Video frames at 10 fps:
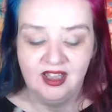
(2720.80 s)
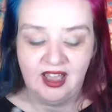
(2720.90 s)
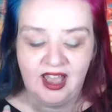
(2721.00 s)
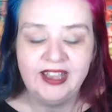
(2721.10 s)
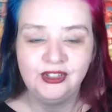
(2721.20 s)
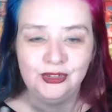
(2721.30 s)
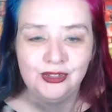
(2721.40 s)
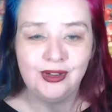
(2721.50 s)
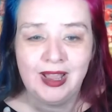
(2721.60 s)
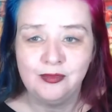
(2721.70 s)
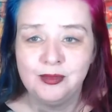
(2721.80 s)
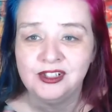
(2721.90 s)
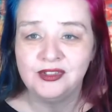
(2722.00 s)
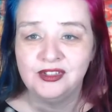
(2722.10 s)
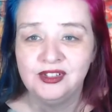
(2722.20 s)
I do not have
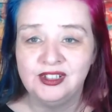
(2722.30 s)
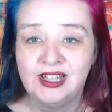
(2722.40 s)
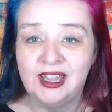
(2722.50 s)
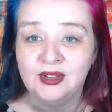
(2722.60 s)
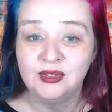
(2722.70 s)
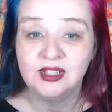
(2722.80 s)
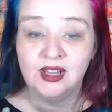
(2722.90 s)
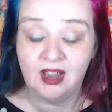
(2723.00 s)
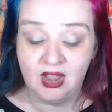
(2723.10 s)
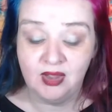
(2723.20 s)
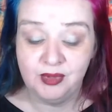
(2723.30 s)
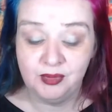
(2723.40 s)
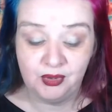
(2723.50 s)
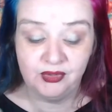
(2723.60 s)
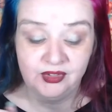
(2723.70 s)
much food in the house and I can't be
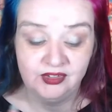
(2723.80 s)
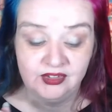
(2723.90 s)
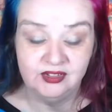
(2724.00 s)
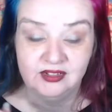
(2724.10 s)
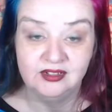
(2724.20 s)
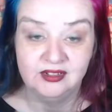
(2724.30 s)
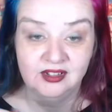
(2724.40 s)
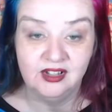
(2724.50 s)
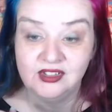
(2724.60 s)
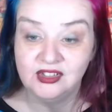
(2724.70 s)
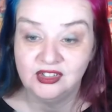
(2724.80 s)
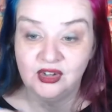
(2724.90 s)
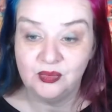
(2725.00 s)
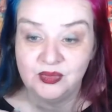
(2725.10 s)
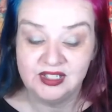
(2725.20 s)
bothered going to the
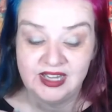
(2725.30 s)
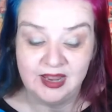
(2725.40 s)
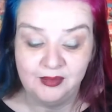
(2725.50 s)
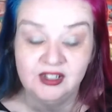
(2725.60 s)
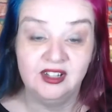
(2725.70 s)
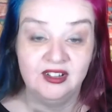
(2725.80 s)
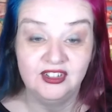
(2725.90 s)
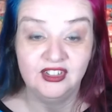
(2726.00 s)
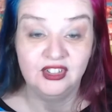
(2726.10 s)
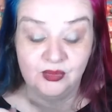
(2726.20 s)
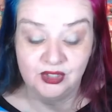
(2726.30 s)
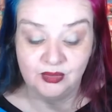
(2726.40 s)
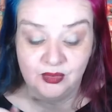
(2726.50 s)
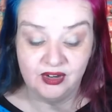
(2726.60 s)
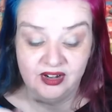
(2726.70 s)
shops today. I'm going to go to the shops
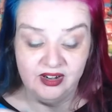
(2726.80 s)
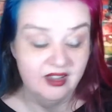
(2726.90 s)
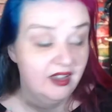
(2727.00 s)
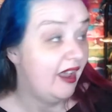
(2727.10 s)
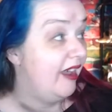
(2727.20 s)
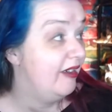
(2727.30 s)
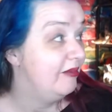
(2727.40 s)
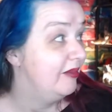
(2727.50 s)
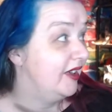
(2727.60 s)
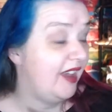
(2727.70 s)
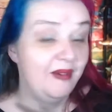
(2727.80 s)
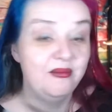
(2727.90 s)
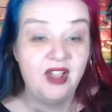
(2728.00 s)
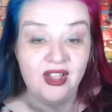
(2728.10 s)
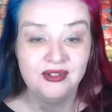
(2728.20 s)
tomorrow. Um, but I'm
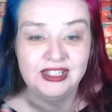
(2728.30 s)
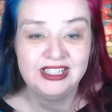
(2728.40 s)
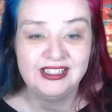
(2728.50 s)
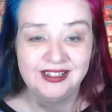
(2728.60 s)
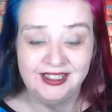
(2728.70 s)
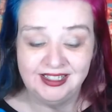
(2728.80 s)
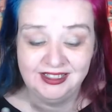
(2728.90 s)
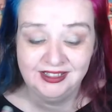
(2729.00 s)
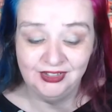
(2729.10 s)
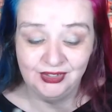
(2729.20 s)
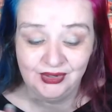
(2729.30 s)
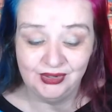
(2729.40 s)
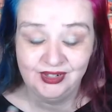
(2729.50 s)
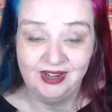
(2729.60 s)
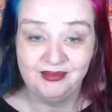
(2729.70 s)
cozy. The heating's
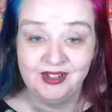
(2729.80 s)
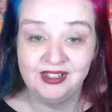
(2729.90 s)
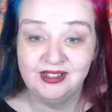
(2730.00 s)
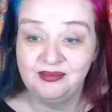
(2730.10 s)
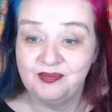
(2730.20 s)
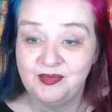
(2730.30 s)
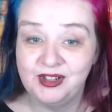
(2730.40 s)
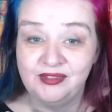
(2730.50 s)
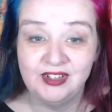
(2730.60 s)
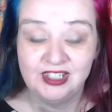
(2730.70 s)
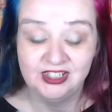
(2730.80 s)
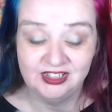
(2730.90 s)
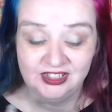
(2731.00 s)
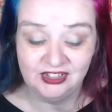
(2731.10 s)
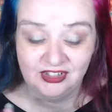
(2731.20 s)
on. I'm going to, when I finish
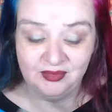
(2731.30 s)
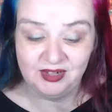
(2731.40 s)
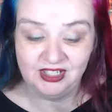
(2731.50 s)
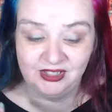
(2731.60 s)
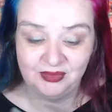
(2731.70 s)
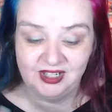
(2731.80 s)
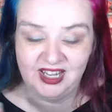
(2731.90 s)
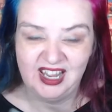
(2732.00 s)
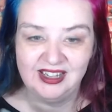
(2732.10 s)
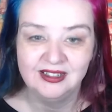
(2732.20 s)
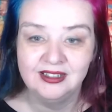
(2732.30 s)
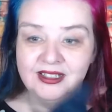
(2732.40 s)
the stream, I just want to kind of